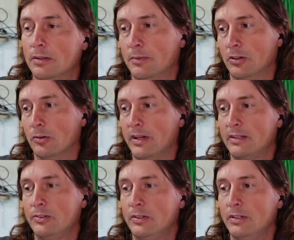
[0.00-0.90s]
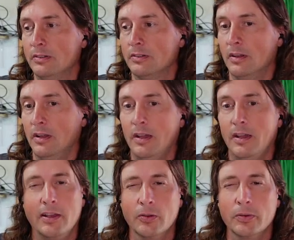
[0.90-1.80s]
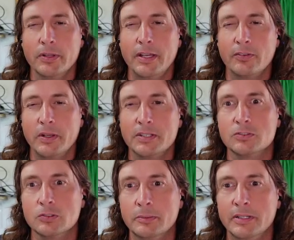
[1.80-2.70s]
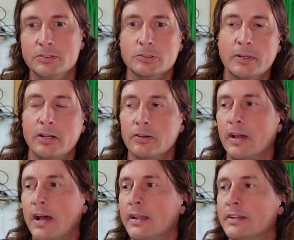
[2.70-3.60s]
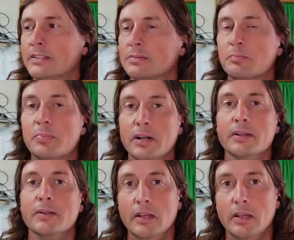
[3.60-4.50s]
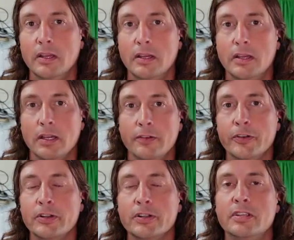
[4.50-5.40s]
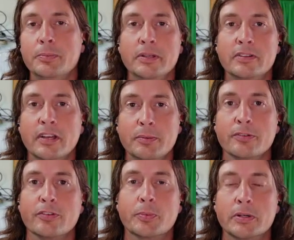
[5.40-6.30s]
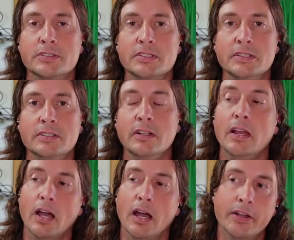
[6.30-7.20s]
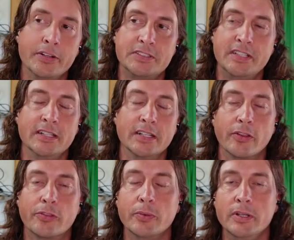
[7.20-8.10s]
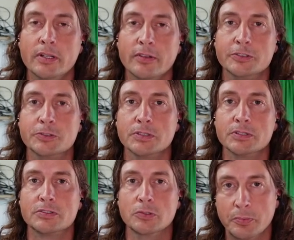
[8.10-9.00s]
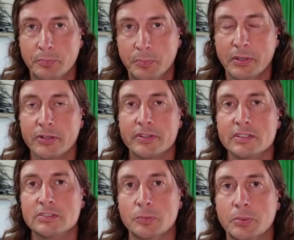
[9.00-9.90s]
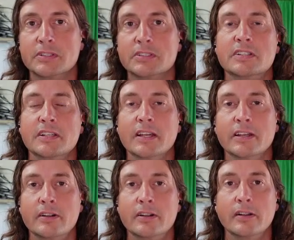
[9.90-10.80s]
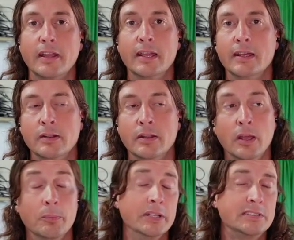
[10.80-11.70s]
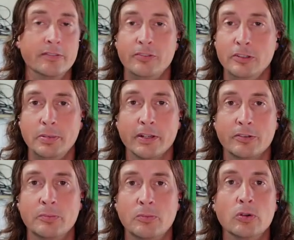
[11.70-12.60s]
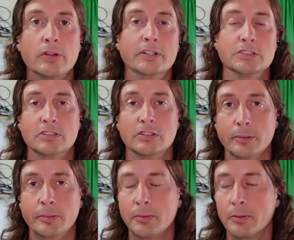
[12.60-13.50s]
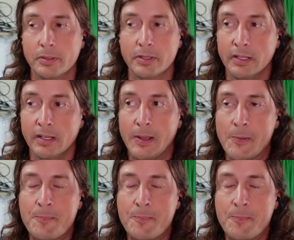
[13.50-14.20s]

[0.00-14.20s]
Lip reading: jar. I'm gonna go back to it. I don't really have a way to zoom in, zoom out on this, but if you're a tipping type of a person, understand that the 3 individuals who built this, who put this together, and based on feedback from more than just the 3 people, but